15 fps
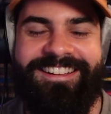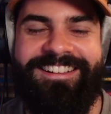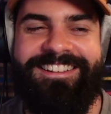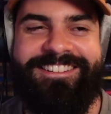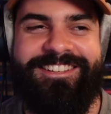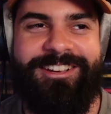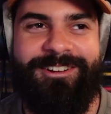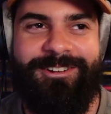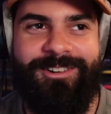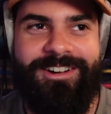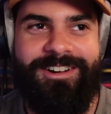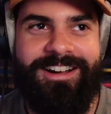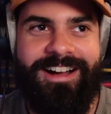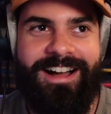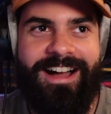So
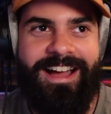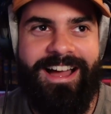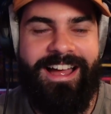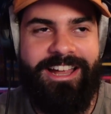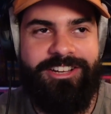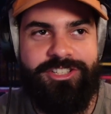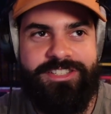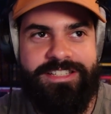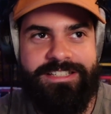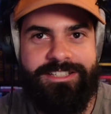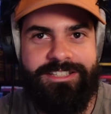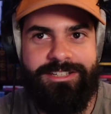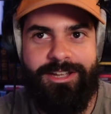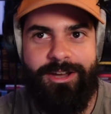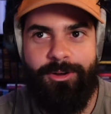I just need
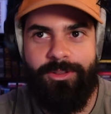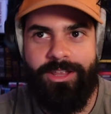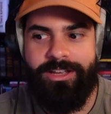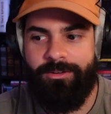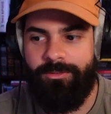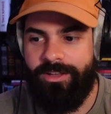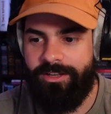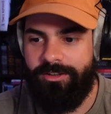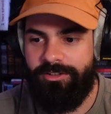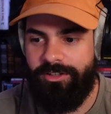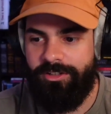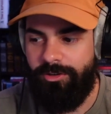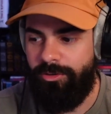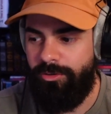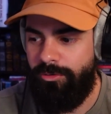to know like you
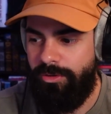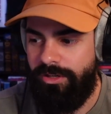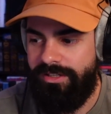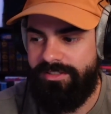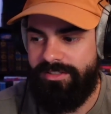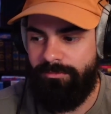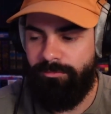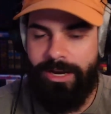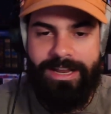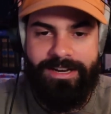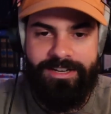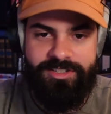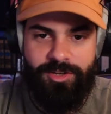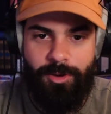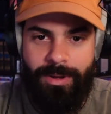know who it's. Rand
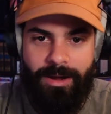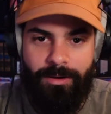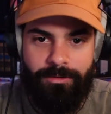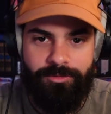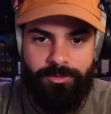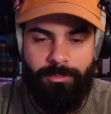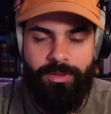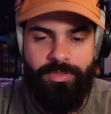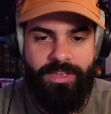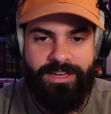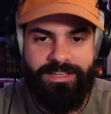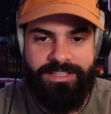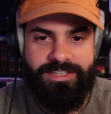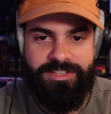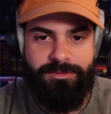is so powerful, but then
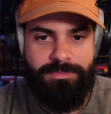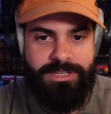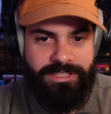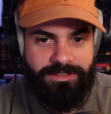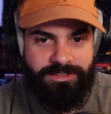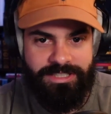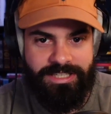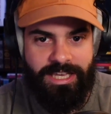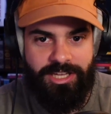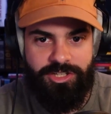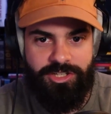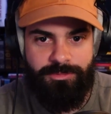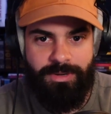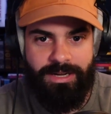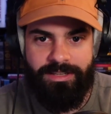he's immediately
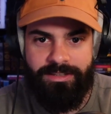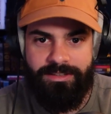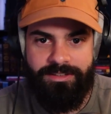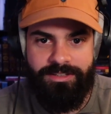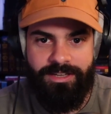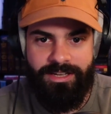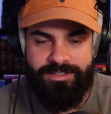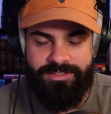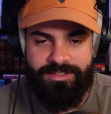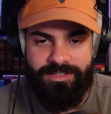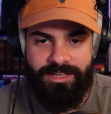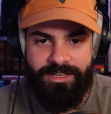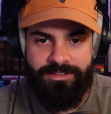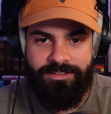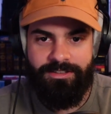caged by the Aes
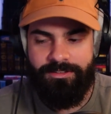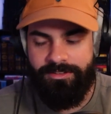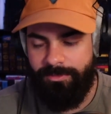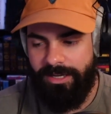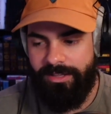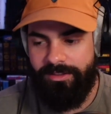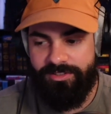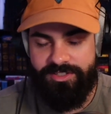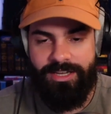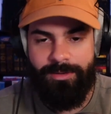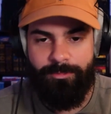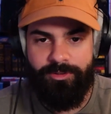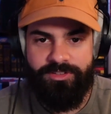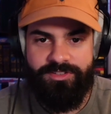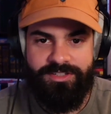Sedai, by this
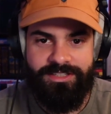Amerlin.